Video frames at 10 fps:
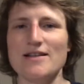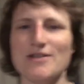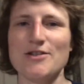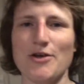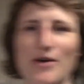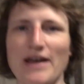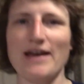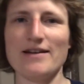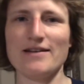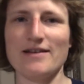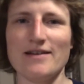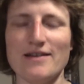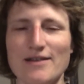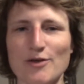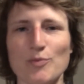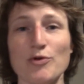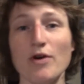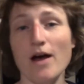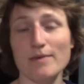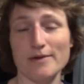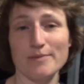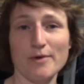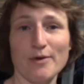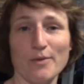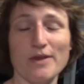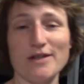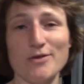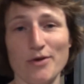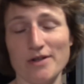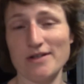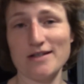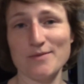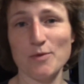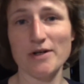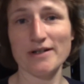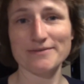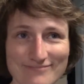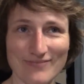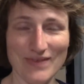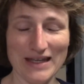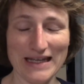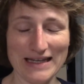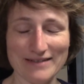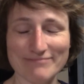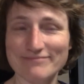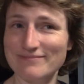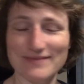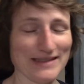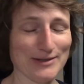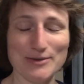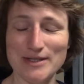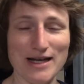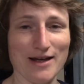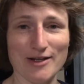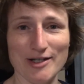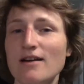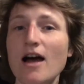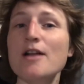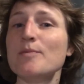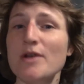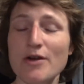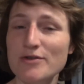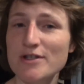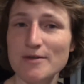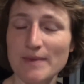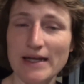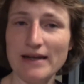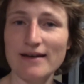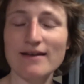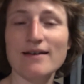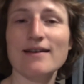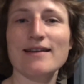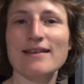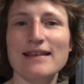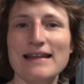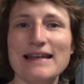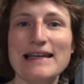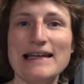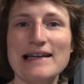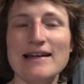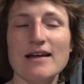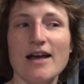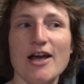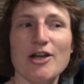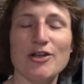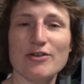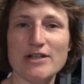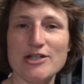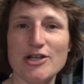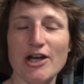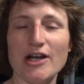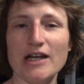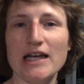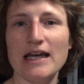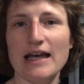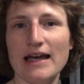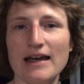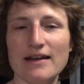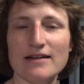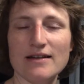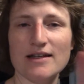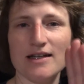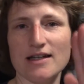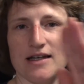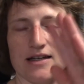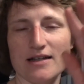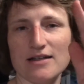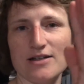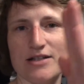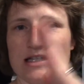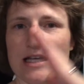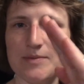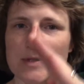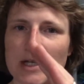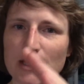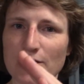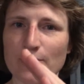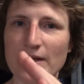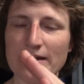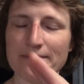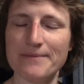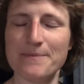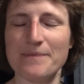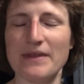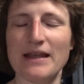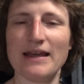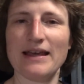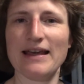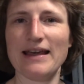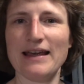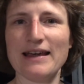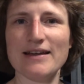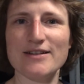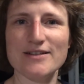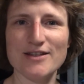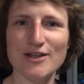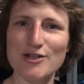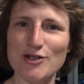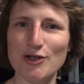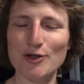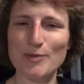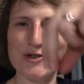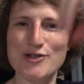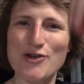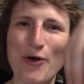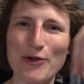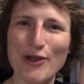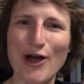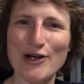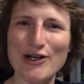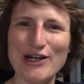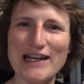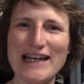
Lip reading: So I had a little problem with the toilet this morning. Yeah, it was not good. Unbeknownst to me, the urine jug had tipped a little bit and the tube was no longer